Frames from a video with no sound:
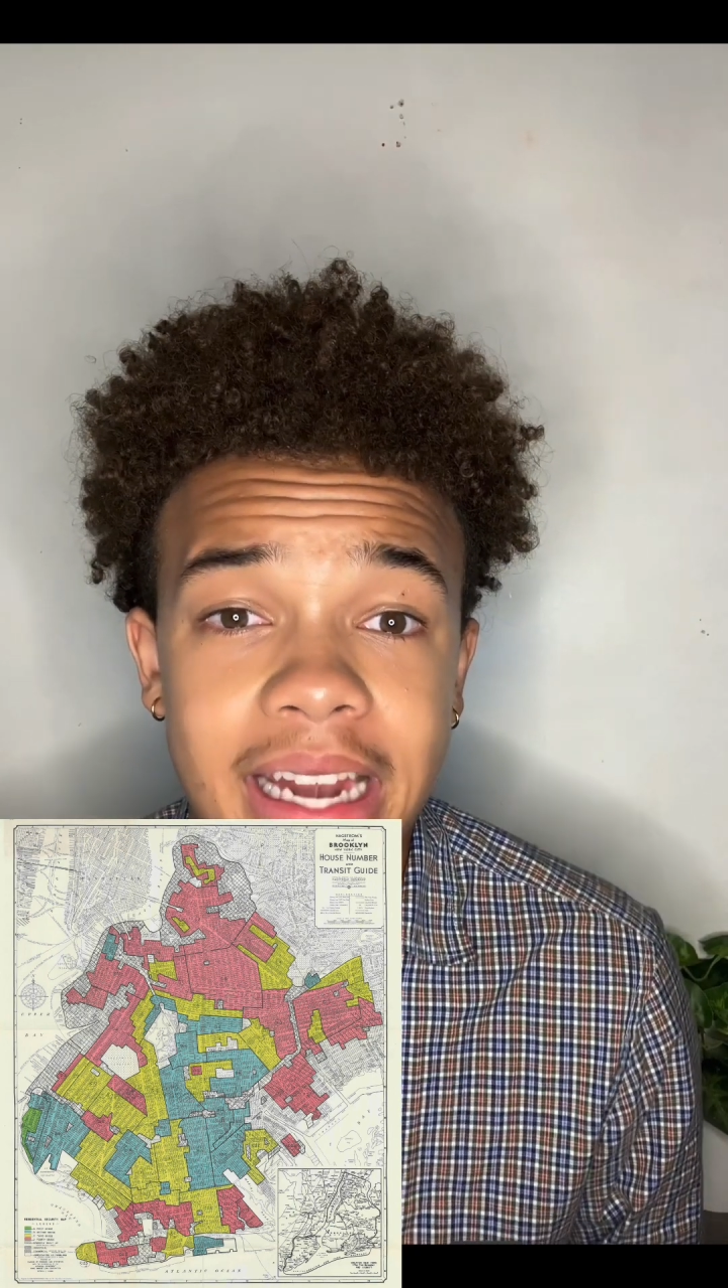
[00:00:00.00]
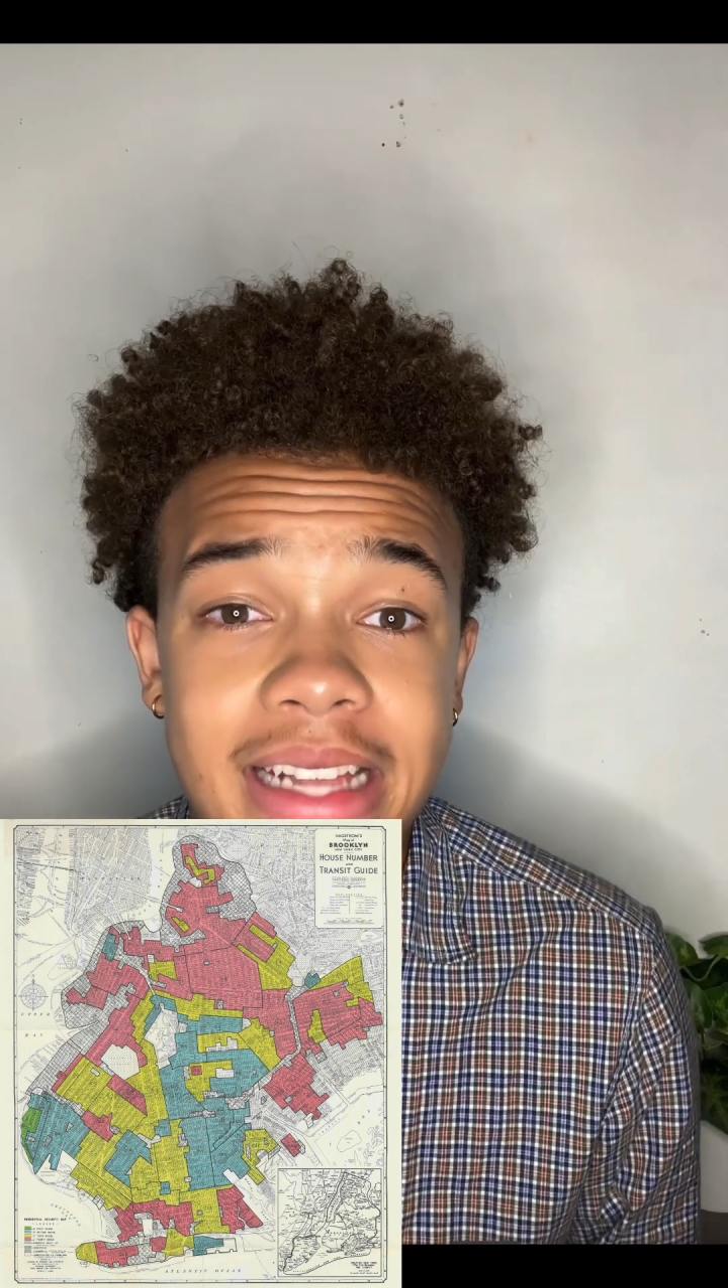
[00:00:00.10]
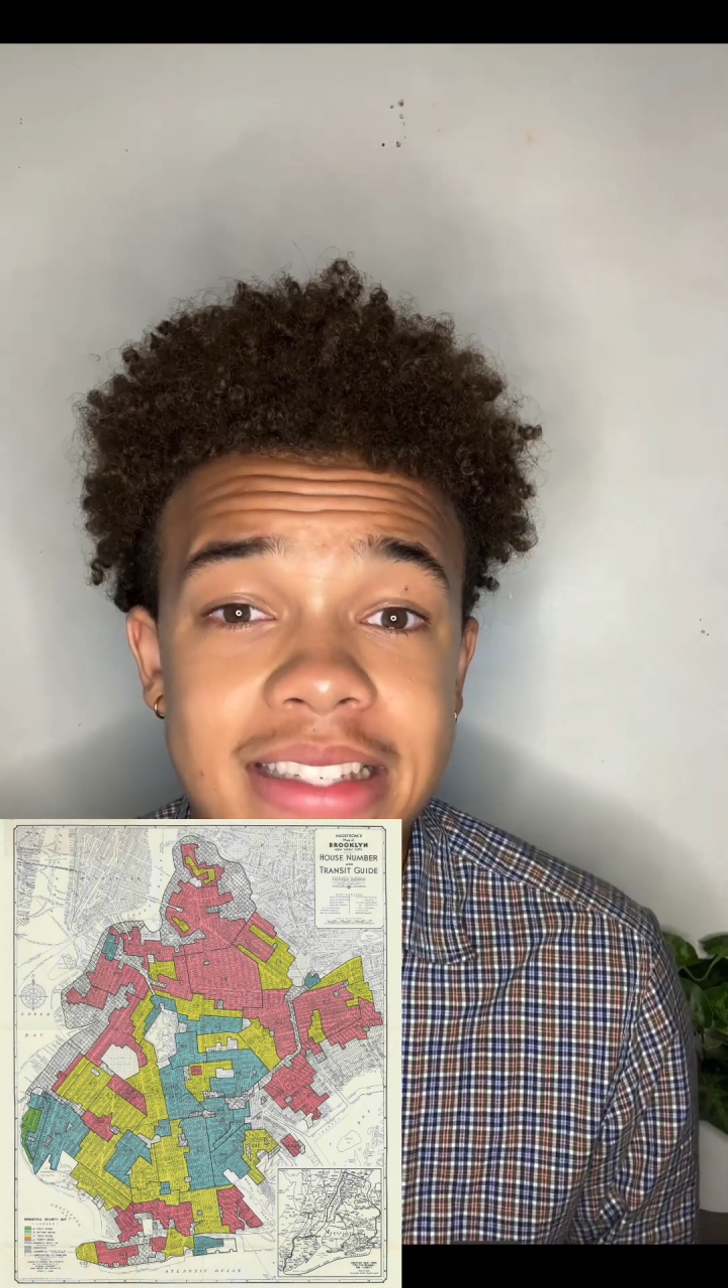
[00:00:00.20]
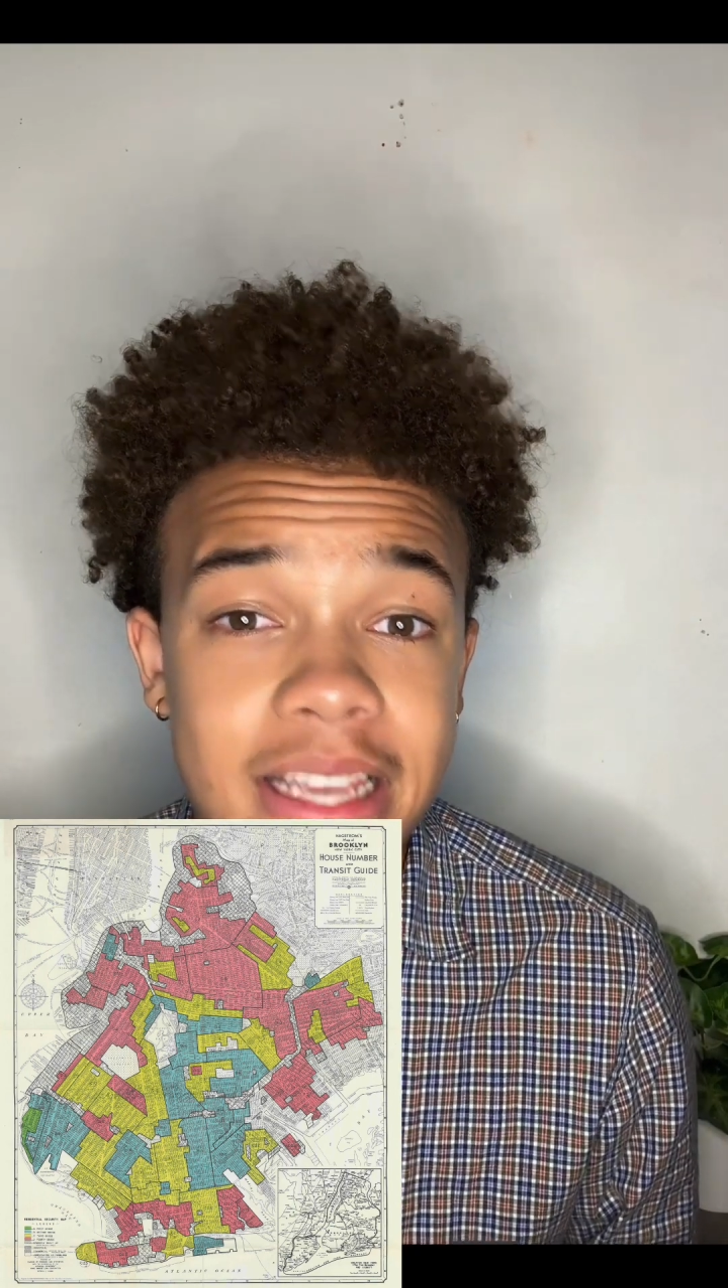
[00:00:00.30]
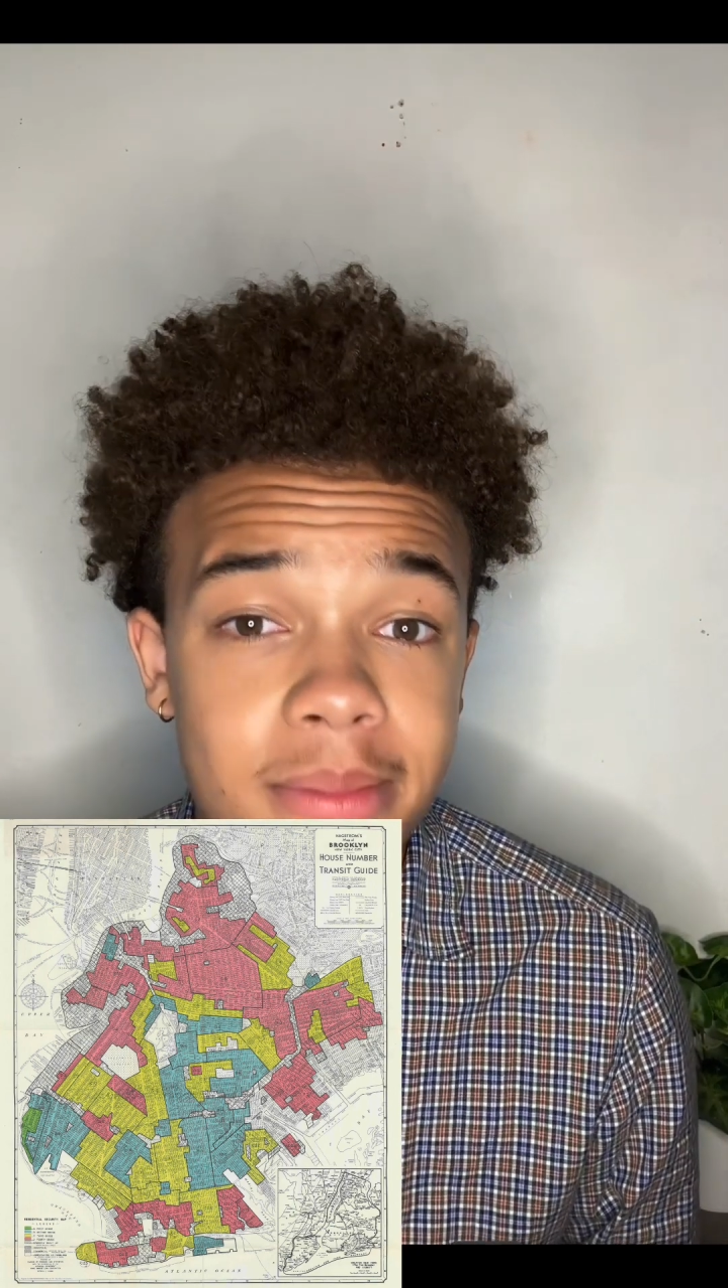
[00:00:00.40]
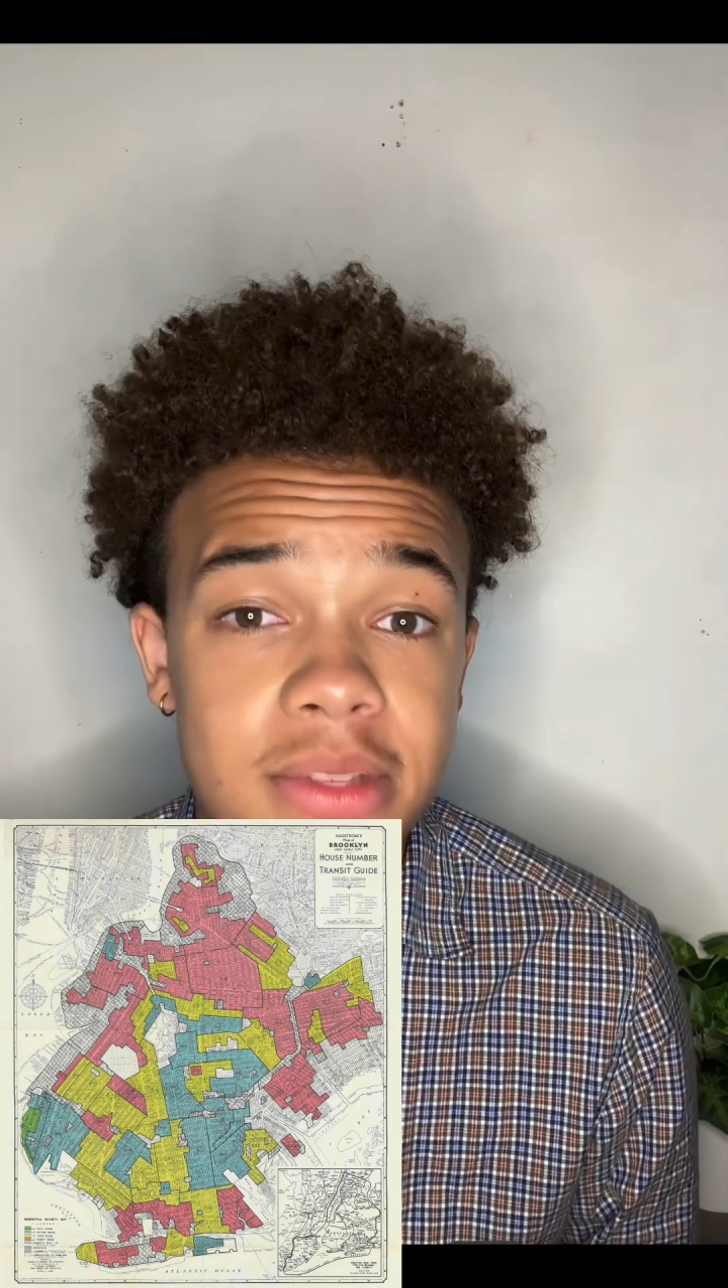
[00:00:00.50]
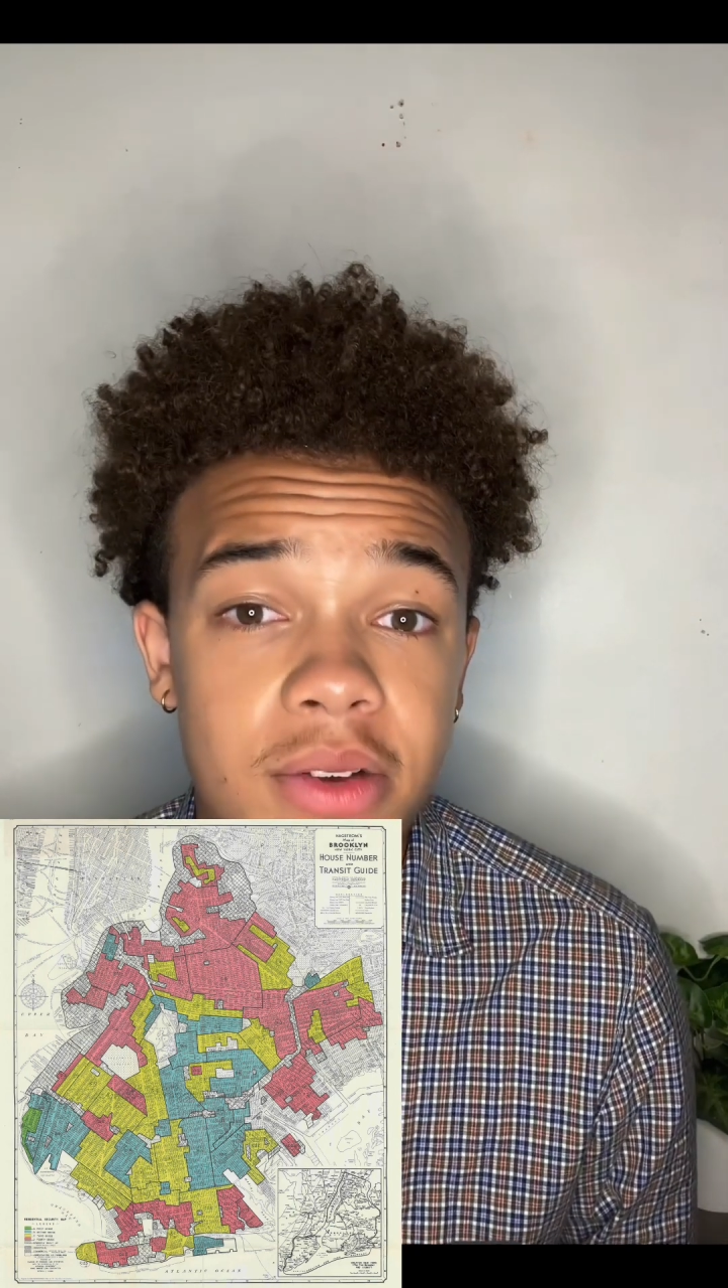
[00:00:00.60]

an attempt